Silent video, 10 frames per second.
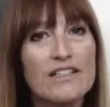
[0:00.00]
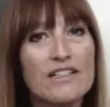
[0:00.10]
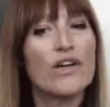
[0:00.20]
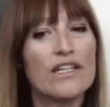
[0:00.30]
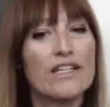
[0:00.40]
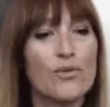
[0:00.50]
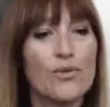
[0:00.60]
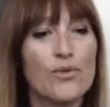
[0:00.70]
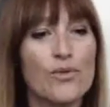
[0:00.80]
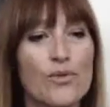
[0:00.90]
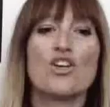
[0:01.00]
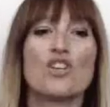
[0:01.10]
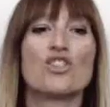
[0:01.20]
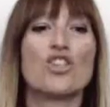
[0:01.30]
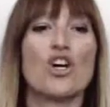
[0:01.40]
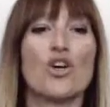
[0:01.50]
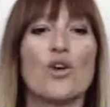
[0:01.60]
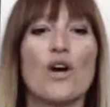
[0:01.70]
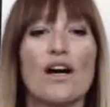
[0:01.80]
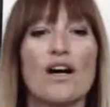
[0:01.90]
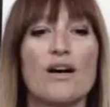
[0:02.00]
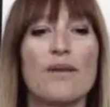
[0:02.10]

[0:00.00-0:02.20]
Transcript: We're all equal. So